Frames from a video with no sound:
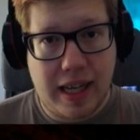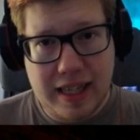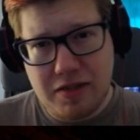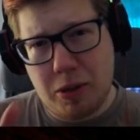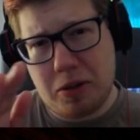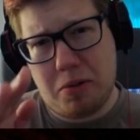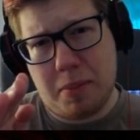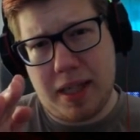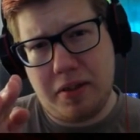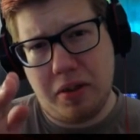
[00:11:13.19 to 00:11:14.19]
I just want to
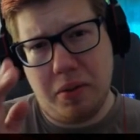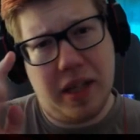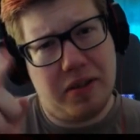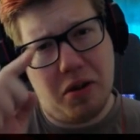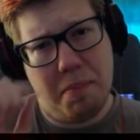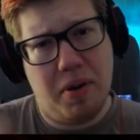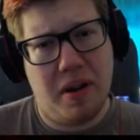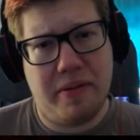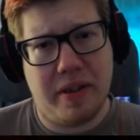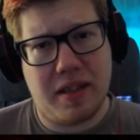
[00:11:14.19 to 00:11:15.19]
remind you that you're
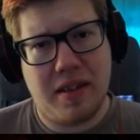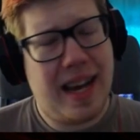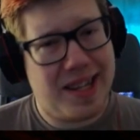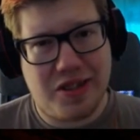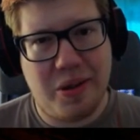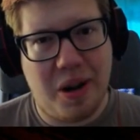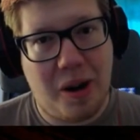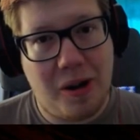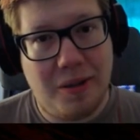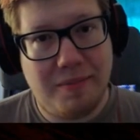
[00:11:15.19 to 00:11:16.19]
perfect as you
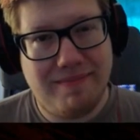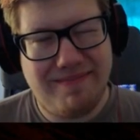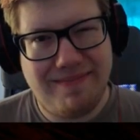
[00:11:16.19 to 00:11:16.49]
are.